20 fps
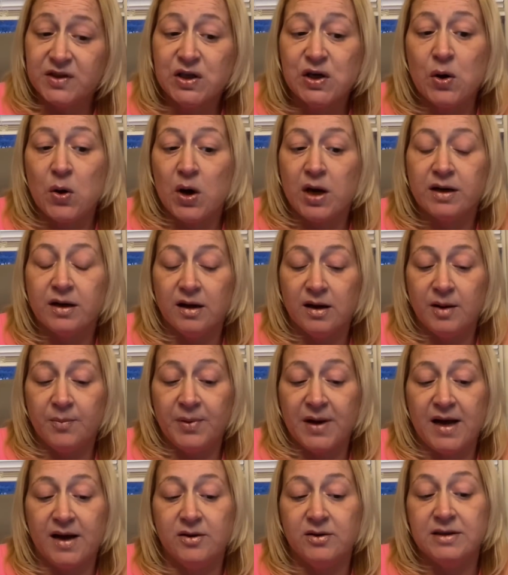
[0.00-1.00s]
talk
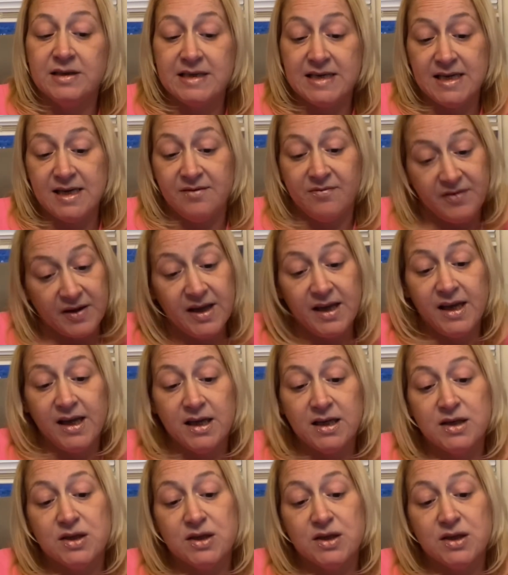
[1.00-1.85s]
about DV,